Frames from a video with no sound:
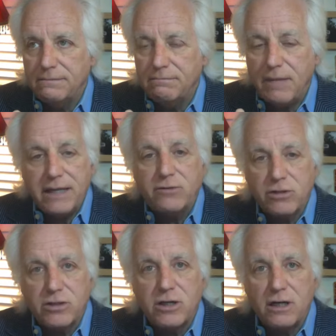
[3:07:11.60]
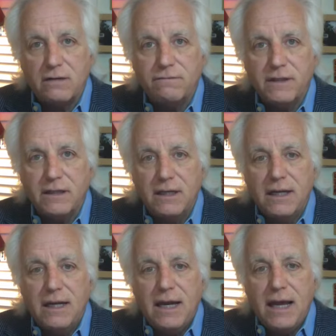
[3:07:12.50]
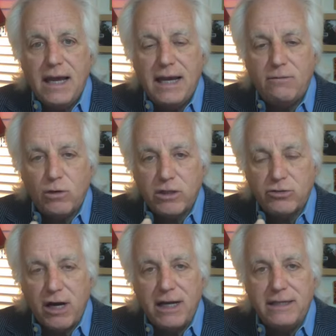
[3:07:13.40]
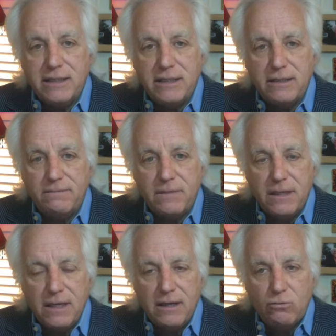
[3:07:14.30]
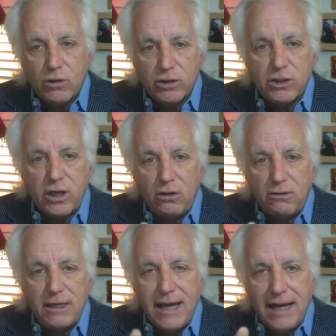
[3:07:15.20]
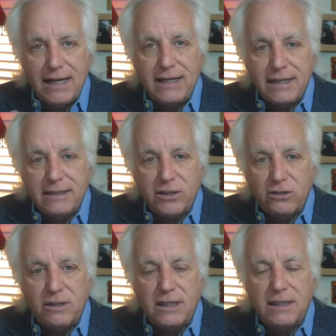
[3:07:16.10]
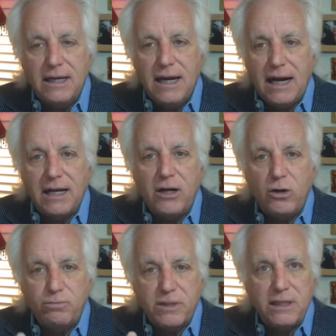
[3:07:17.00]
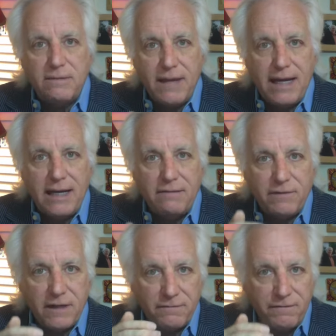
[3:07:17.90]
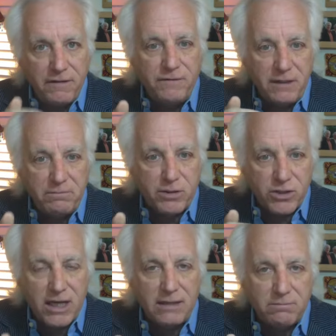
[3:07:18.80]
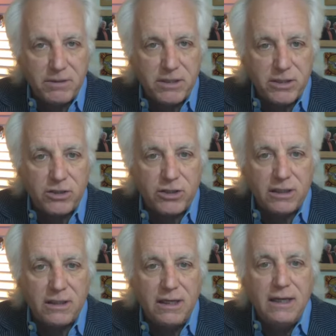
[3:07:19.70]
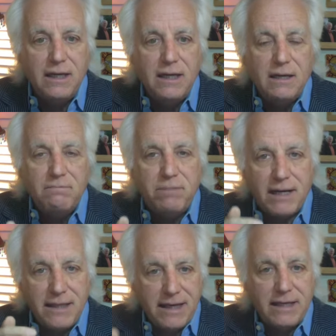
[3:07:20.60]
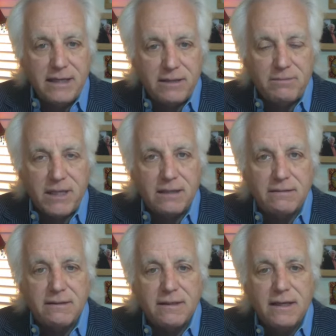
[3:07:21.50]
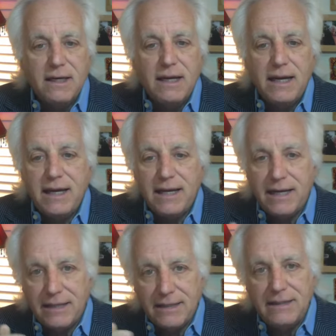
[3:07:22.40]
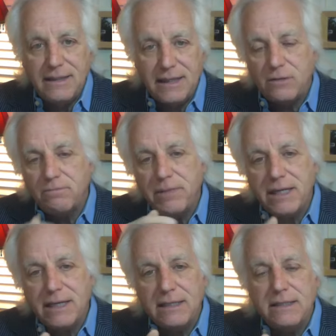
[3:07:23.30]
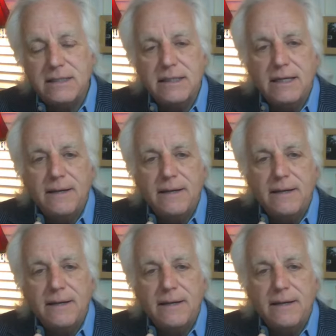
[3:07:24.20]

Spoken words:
Microsoft, and we're slowly adding to it. I hope to have a 50% position by the end of the month. And, you know, because